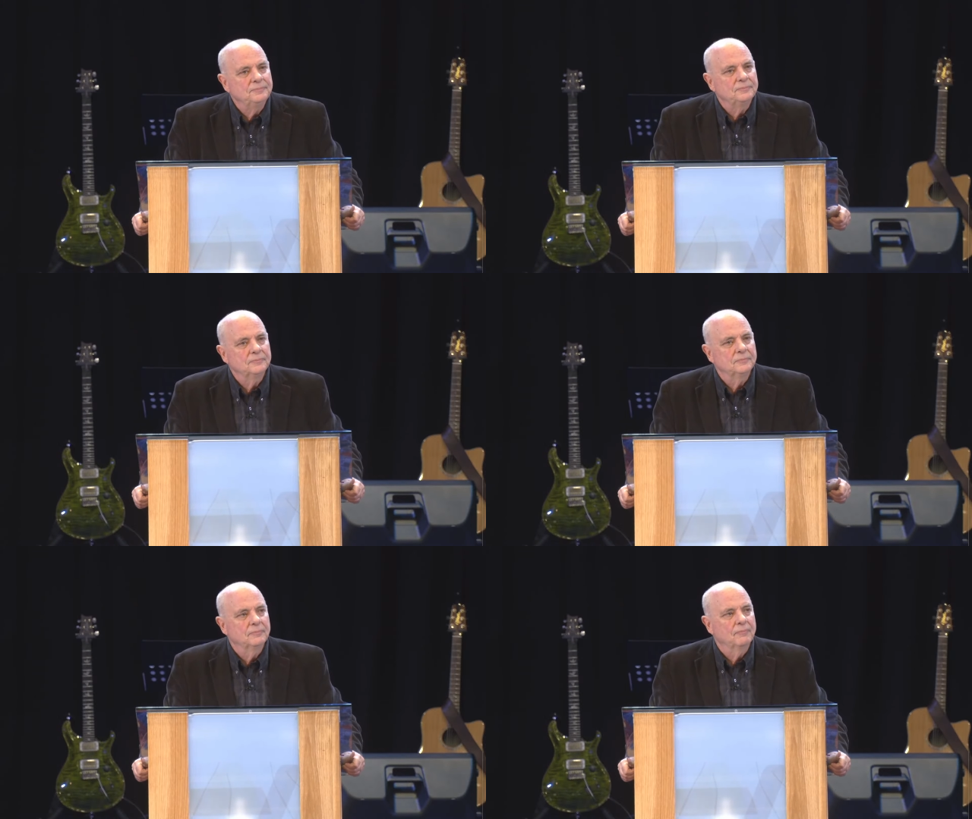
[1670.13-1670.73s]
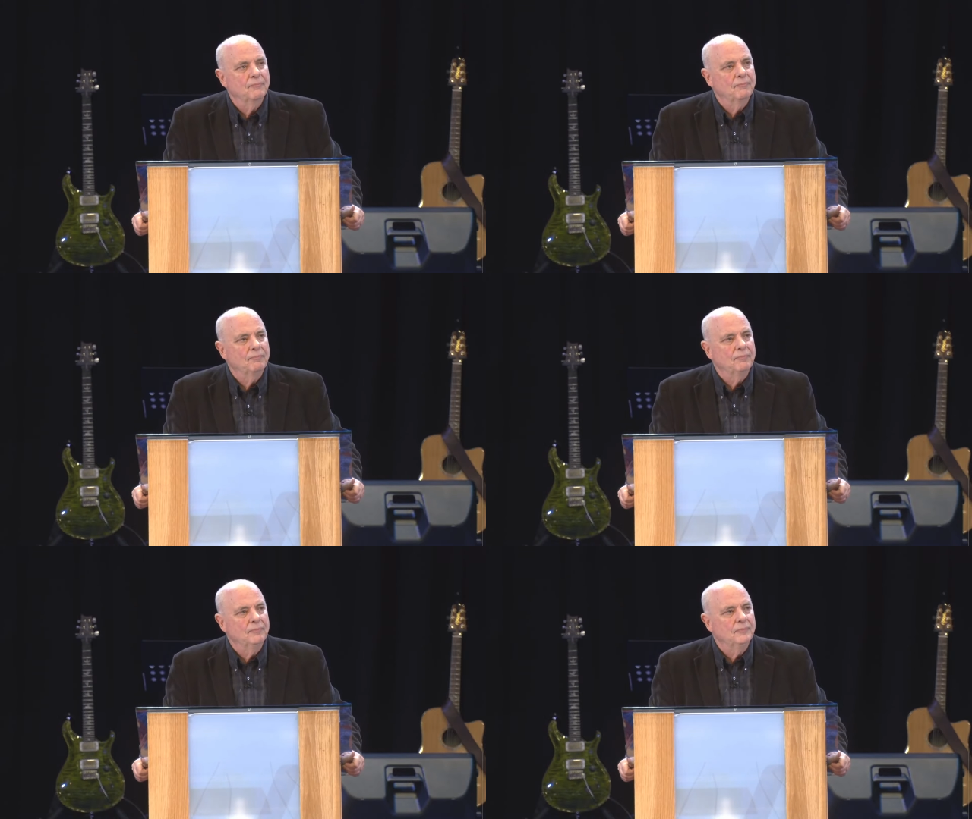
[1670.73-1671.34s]

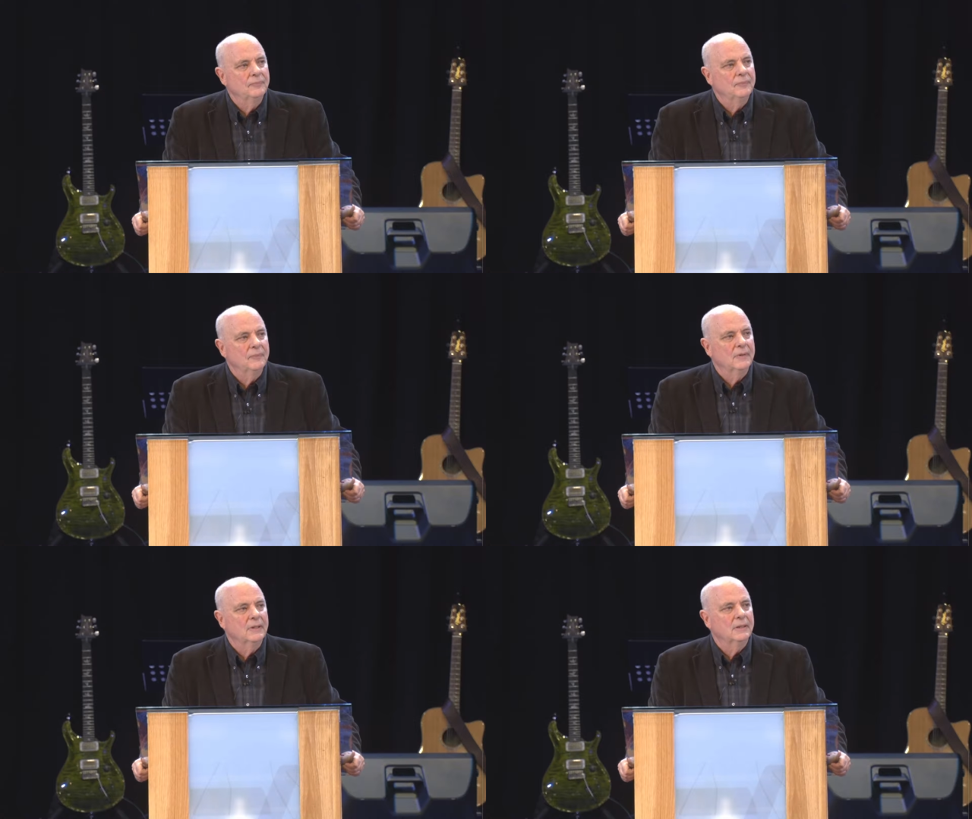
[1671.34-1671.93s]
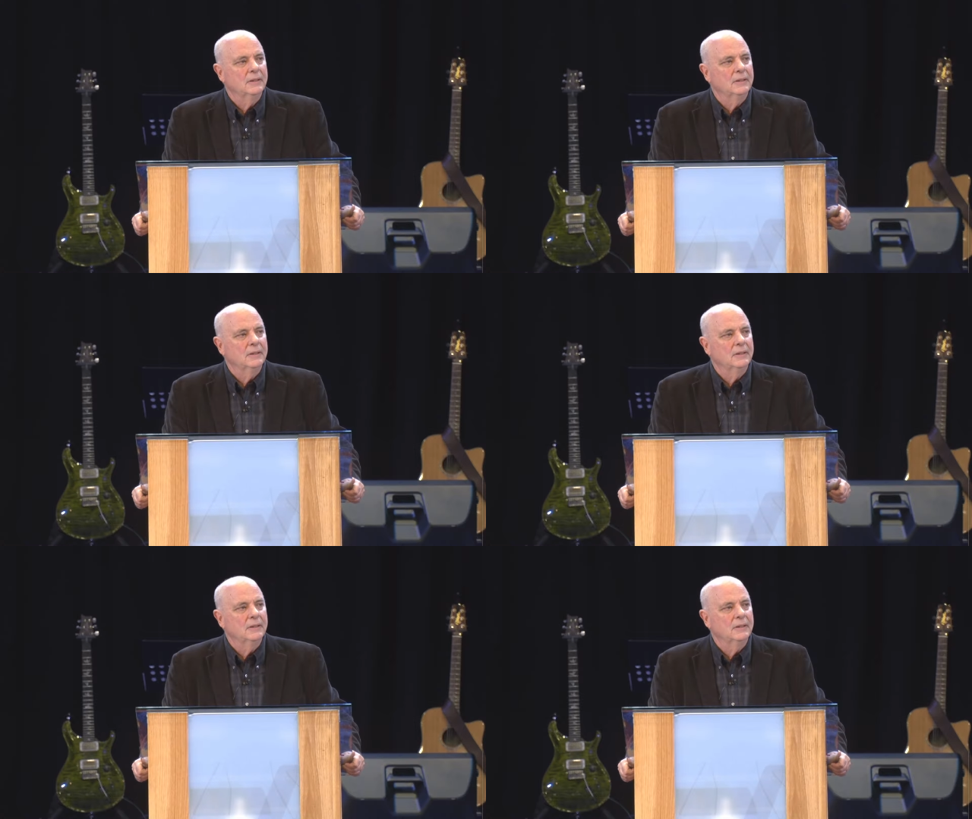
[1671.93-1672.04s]
No one is speaking in this clip.